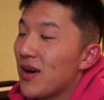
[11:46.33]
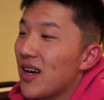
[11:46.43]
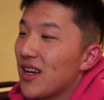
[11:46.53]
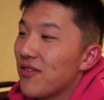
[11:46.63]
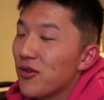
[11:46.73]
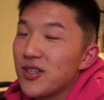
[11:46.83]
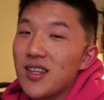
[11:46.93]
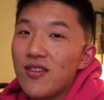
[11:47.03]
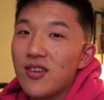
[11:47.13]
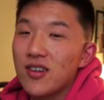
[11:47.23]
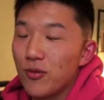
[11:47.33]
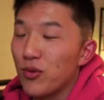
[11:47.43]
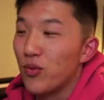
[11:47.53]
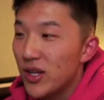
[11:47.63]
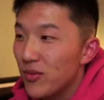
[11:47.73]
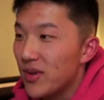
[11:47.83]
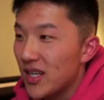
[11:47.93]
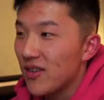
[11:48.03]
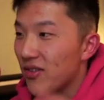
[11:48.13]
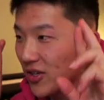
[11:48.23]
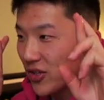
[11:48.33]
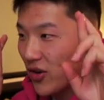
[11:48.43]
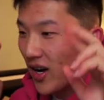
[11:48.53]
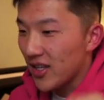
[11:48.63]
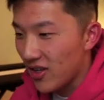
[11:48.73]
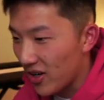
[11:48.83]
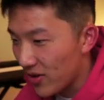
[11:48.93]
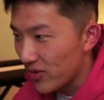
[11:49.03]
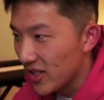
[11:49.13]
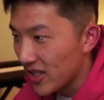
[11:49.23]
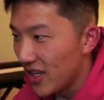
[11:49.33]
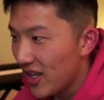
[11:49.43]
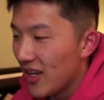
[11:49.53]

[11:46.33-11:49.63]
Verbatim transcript: my first ever. Well, will be fingers crossed, knock on wood.